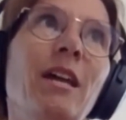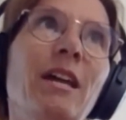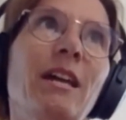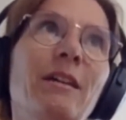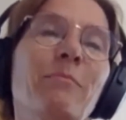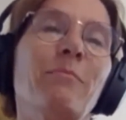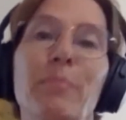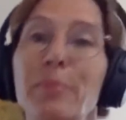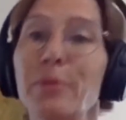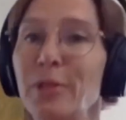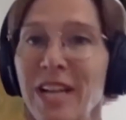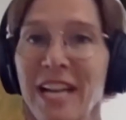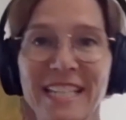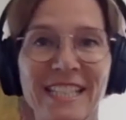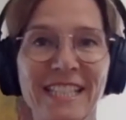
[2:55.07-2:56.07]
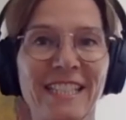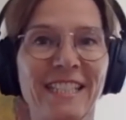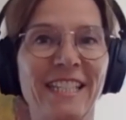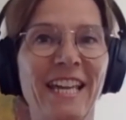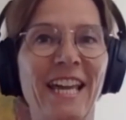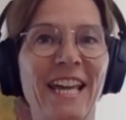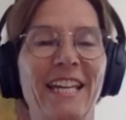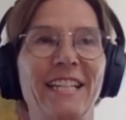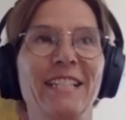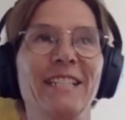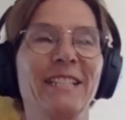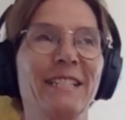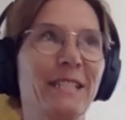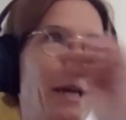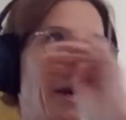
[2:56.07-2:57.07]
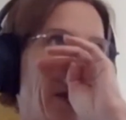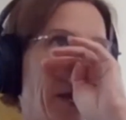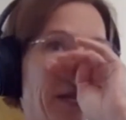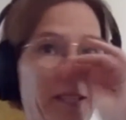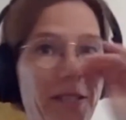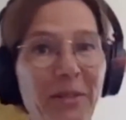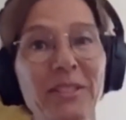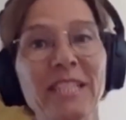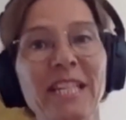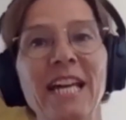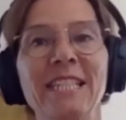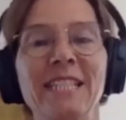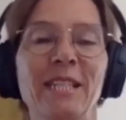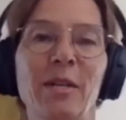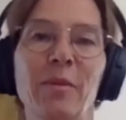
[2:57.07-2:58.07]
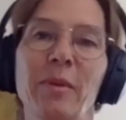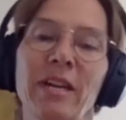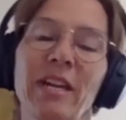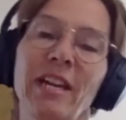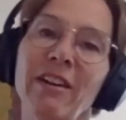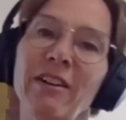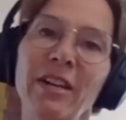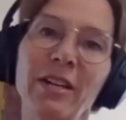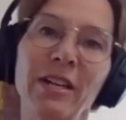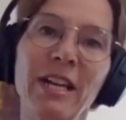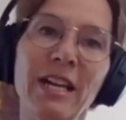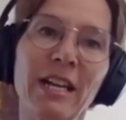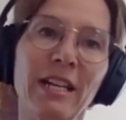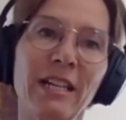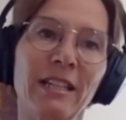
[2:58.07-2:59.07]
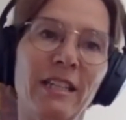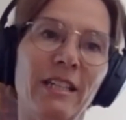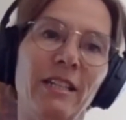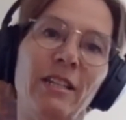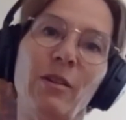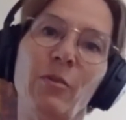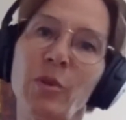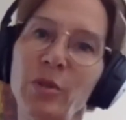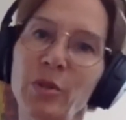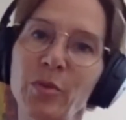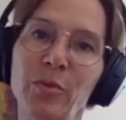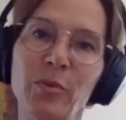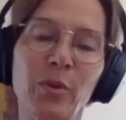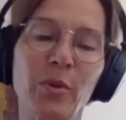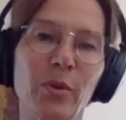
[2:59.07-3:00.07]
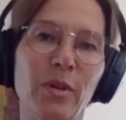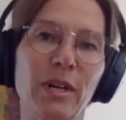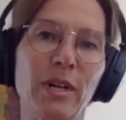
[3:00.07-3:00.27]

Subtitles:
impressed and enthusiastic by hearing the wonderful